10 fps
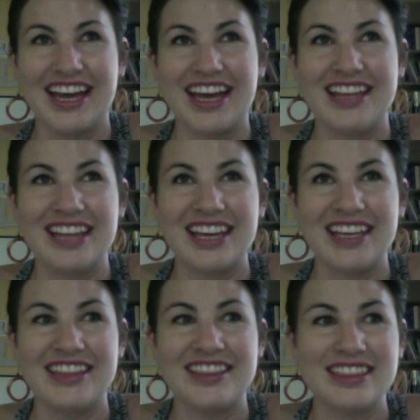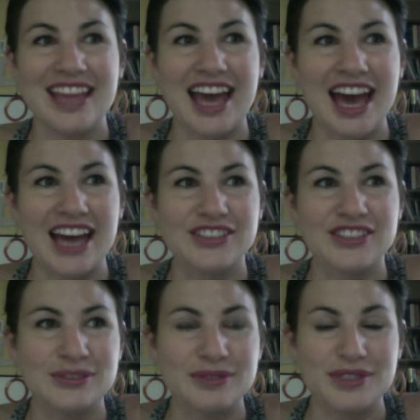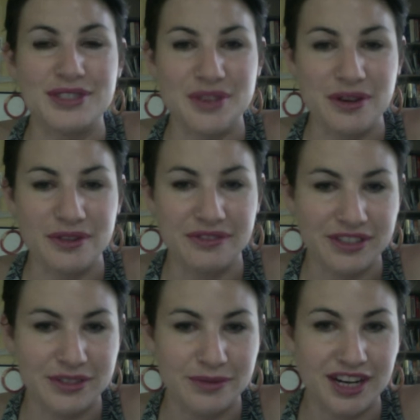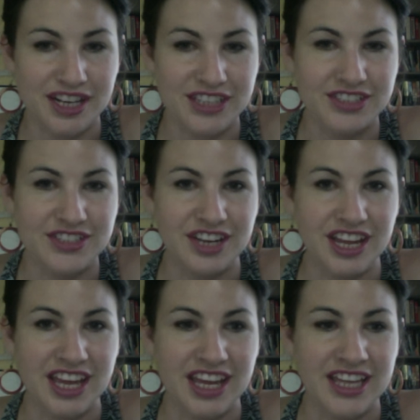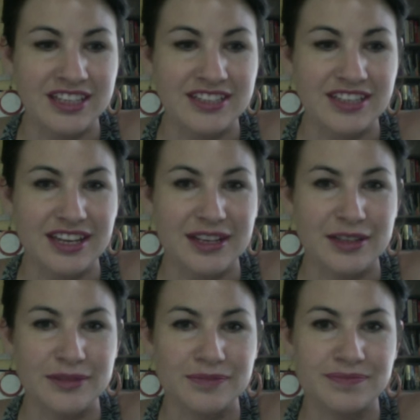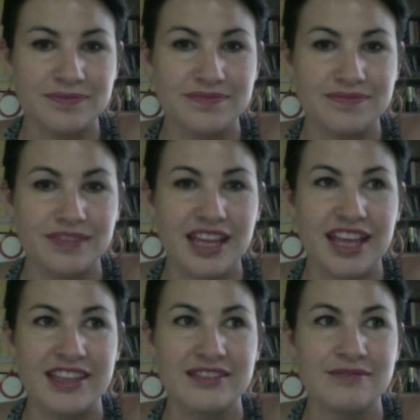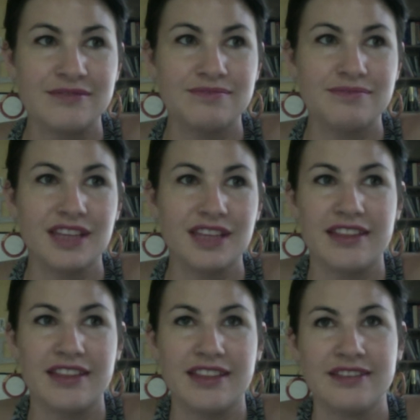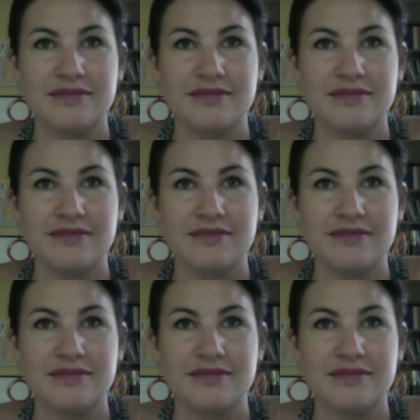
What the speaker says: Like the action was so fun to watch, and then I think